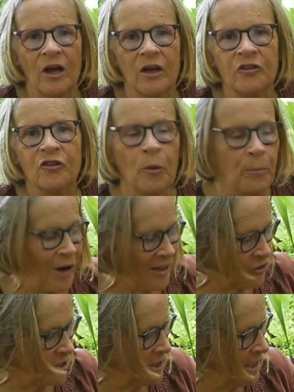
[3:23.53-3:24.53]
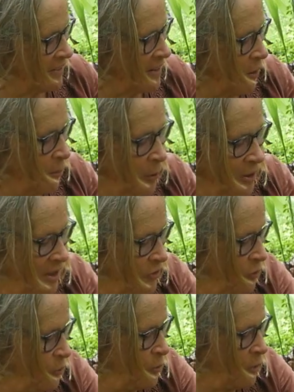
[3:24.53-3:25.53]
So a practical example is
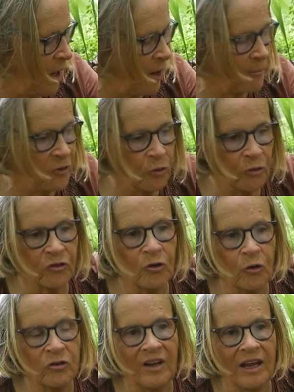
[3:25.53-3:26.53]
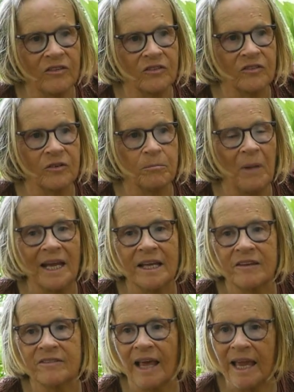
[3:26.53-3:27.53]
your soil test may
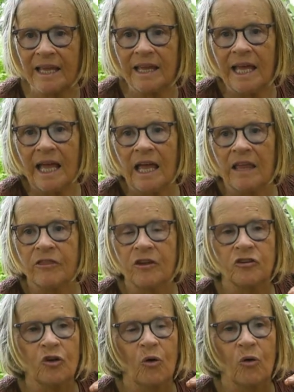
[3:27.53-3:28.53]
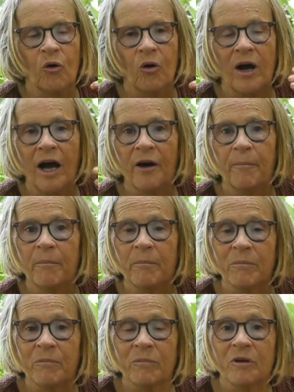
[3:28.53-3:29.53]
say that your
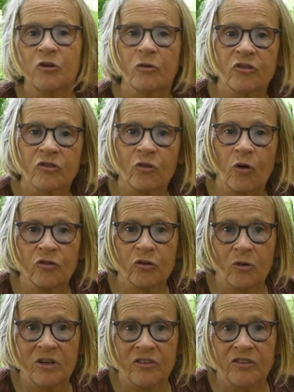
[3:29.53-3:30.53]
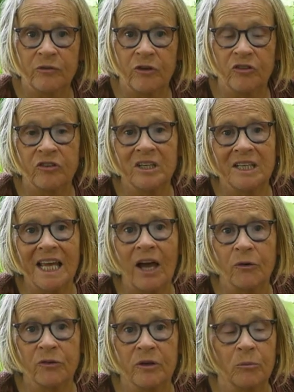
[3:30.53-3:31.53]
soil is deficient in
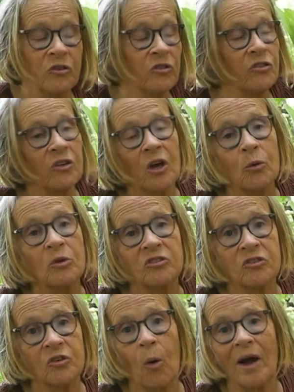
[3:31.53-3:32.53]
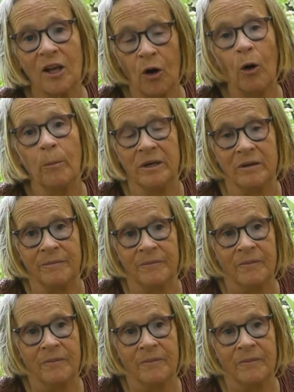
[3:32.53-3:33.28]
calcium, which is quite common,